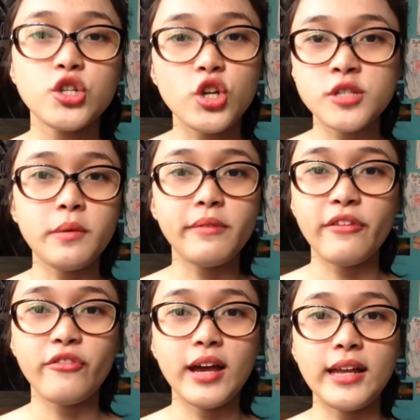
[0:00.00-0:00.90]
Trust me,
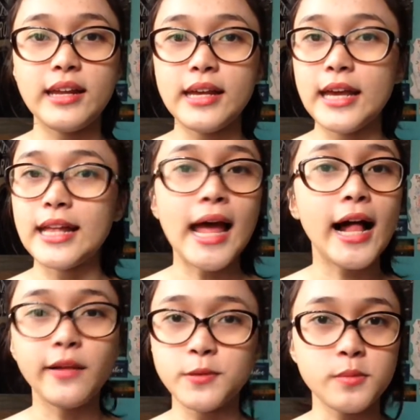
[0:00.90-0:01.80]
my friend, it
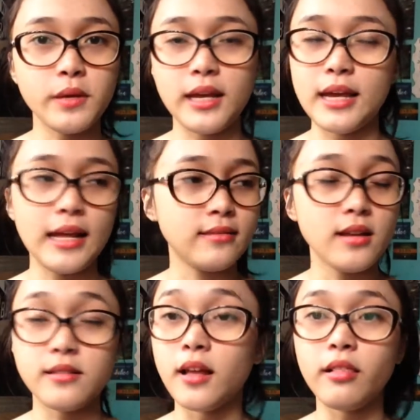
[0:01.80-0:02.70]
helps me. It
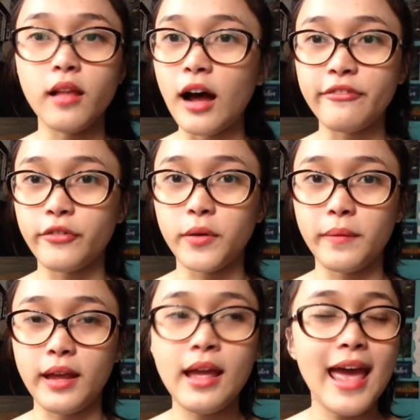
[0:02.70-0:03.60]
does a lot for
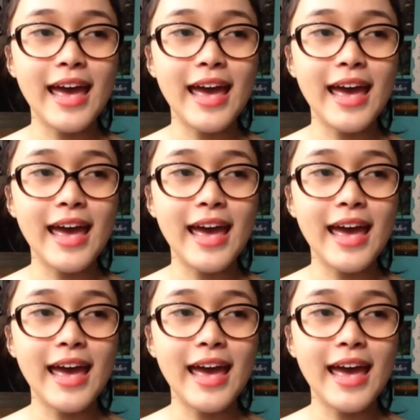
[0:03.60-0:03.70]
me.